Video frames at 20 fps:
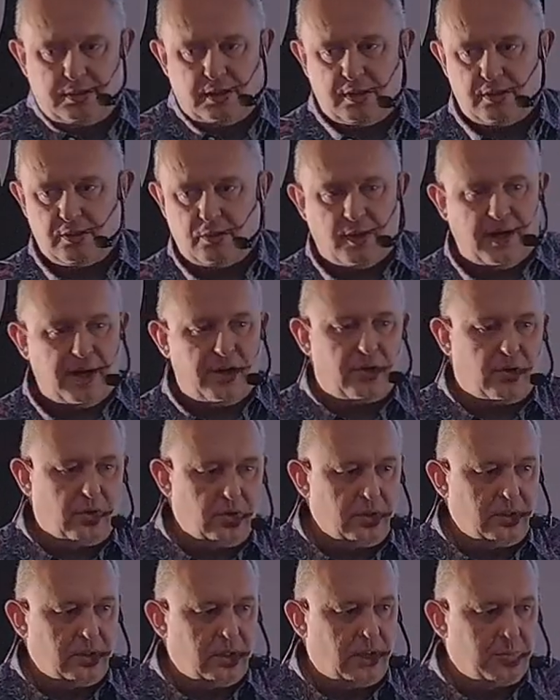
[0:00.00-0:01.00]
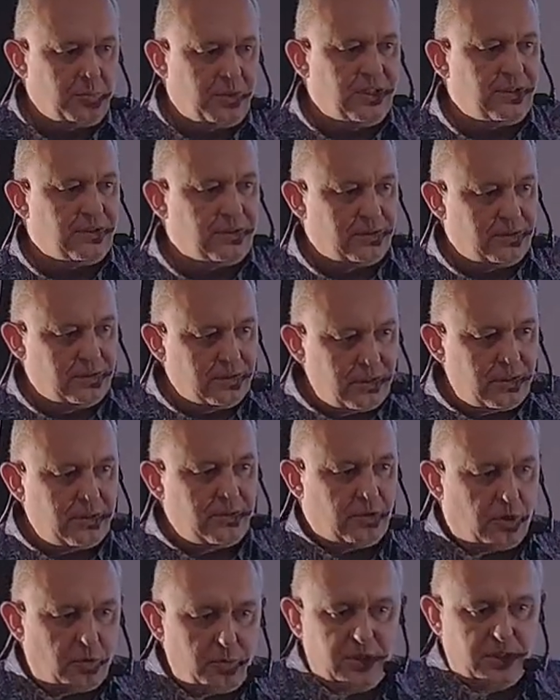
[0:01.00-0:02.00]
no, heroin. I mean the
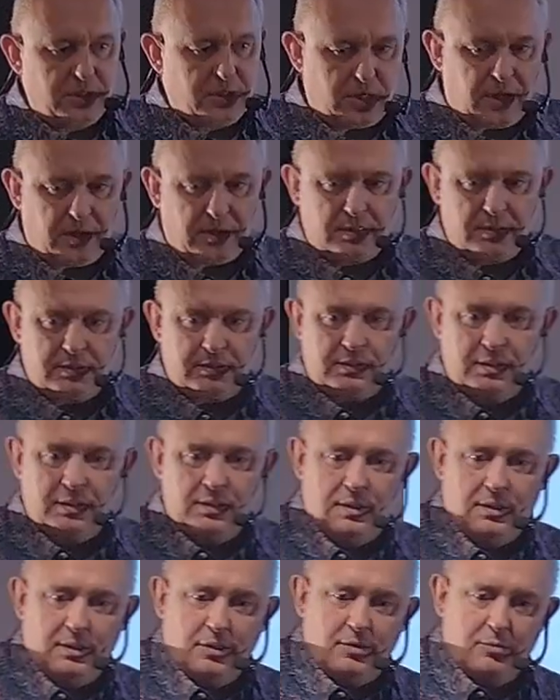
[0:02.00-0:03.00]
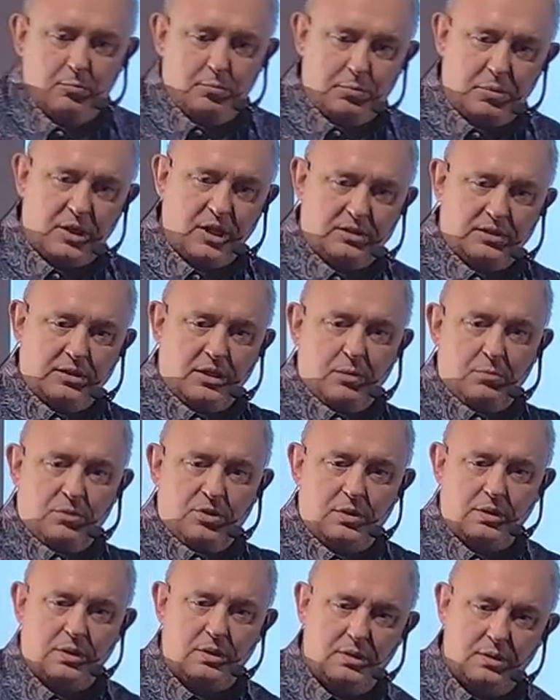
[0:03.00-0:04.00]
normal drugs,
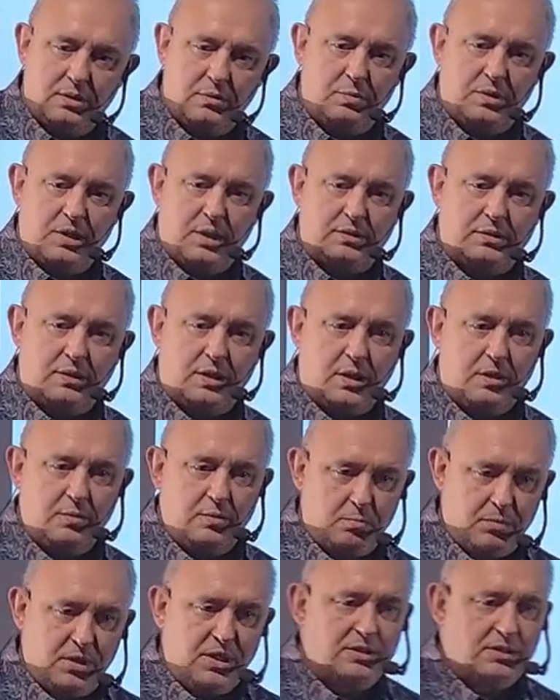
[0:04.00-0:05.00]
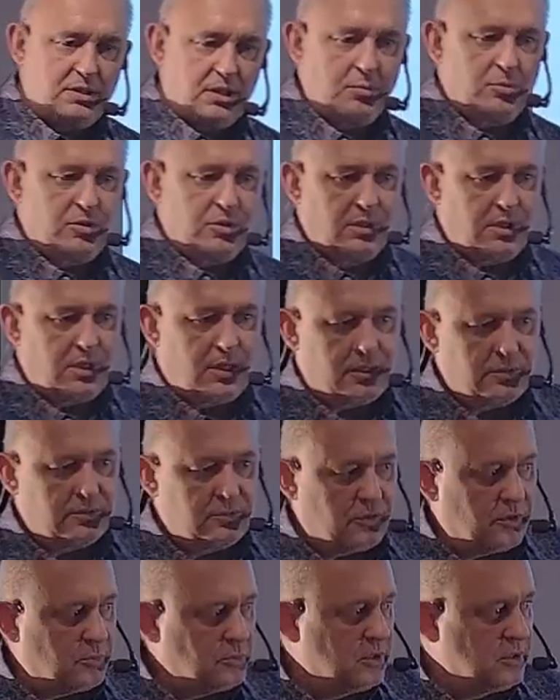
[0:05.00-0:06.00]
prescription drugs
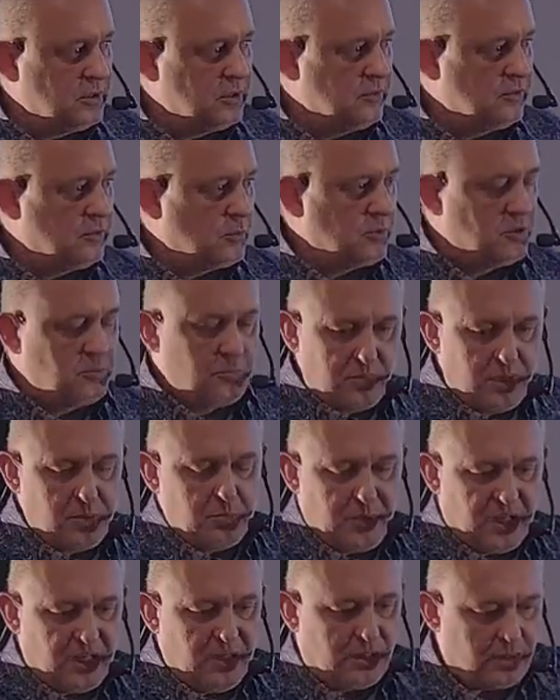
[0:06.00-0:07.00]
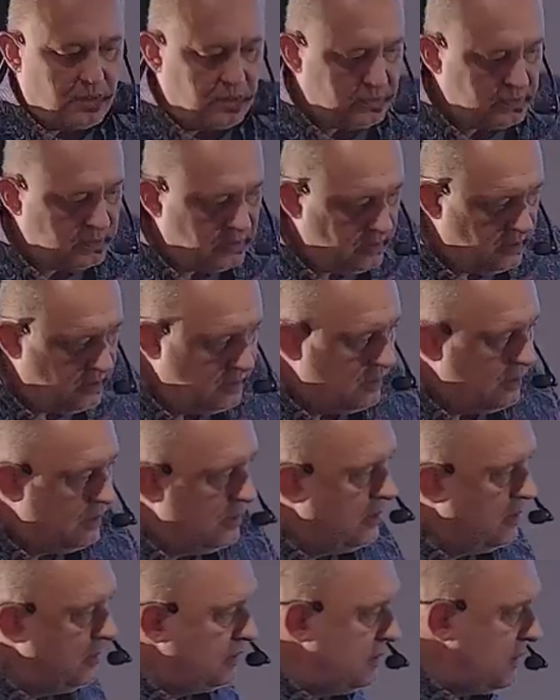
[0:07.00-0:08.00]
from the medical
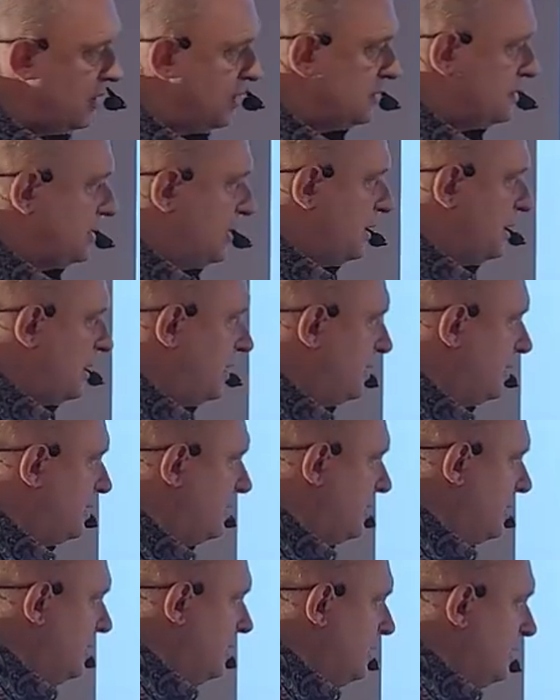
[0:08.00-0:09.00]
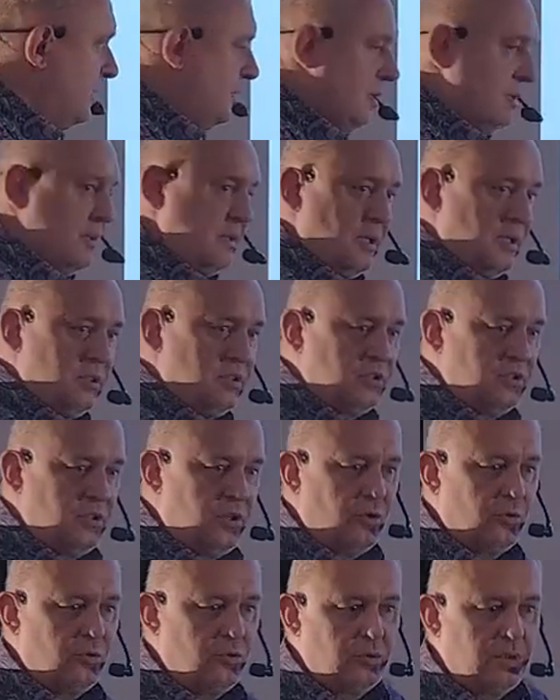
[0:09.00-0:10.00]
drugs, and then there's
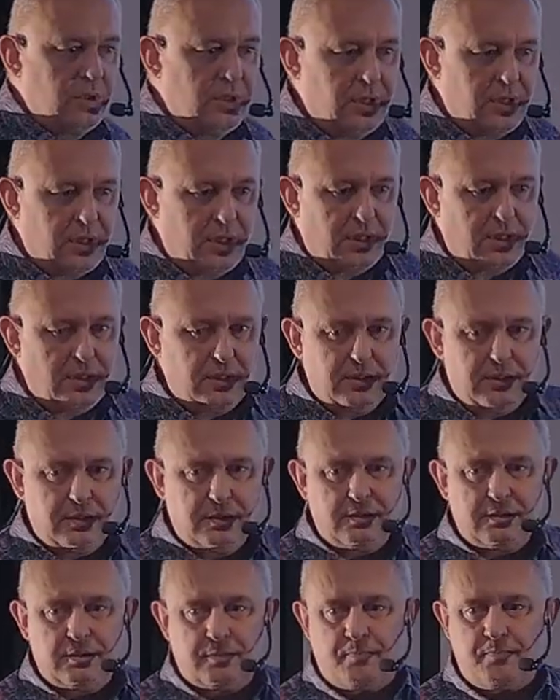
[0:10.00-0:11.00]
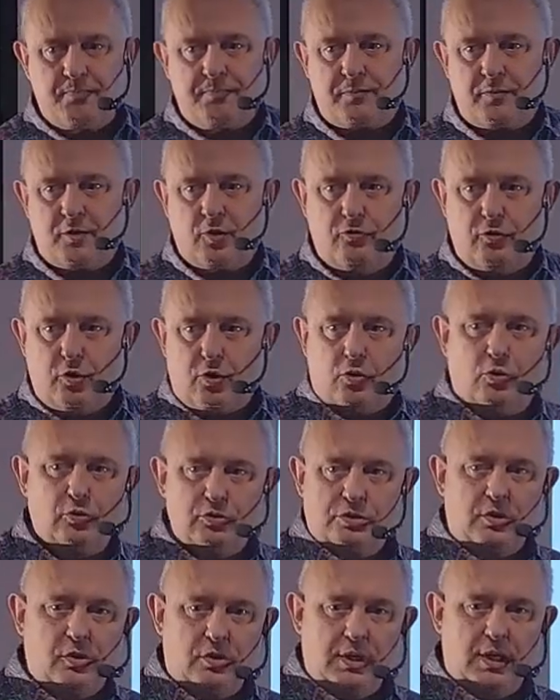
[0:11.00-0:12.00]
no real
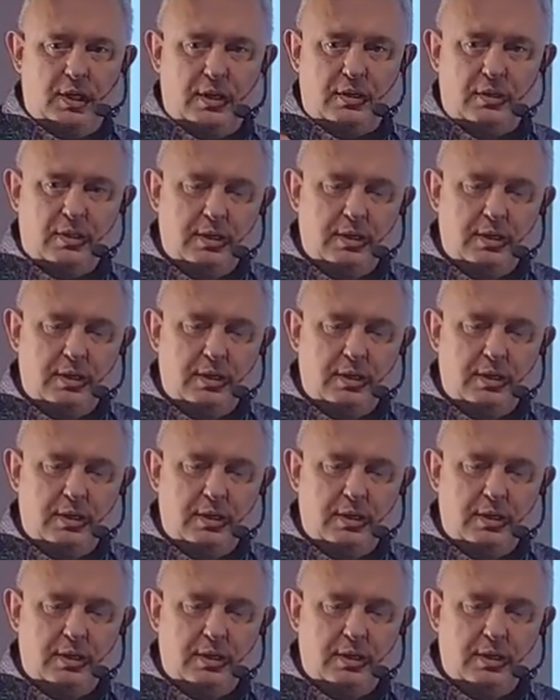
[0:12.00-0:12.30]
focus on their